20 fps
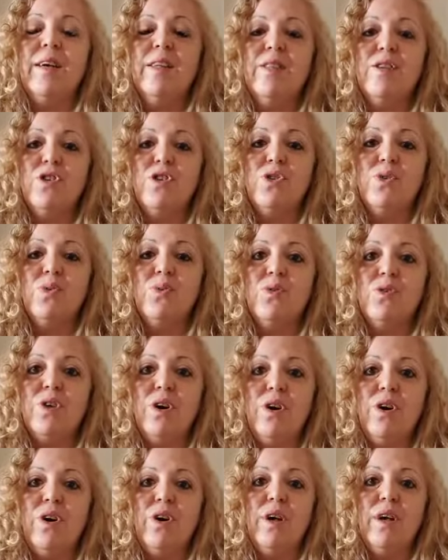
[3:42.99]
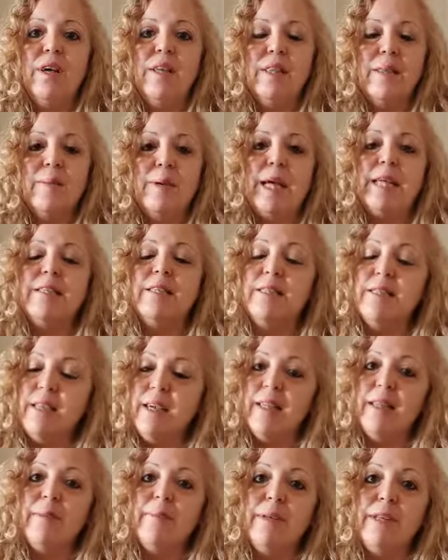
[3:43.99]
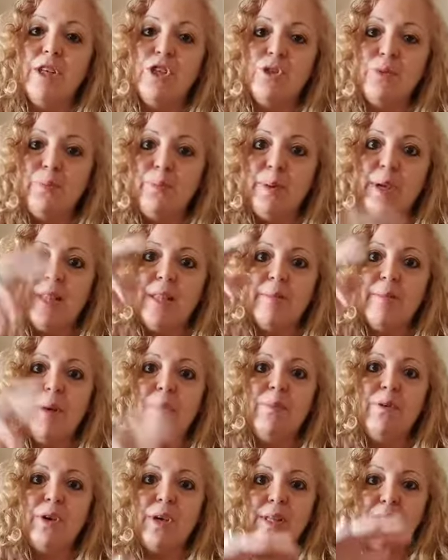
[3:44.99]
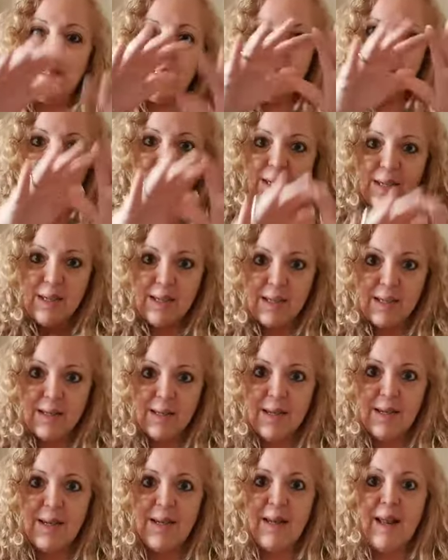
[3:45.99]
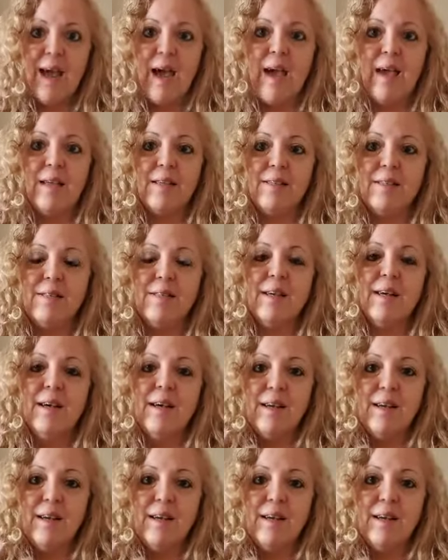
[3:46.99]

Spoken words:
The shawls are, as I say, the minute you pick them up, you can see it hangs.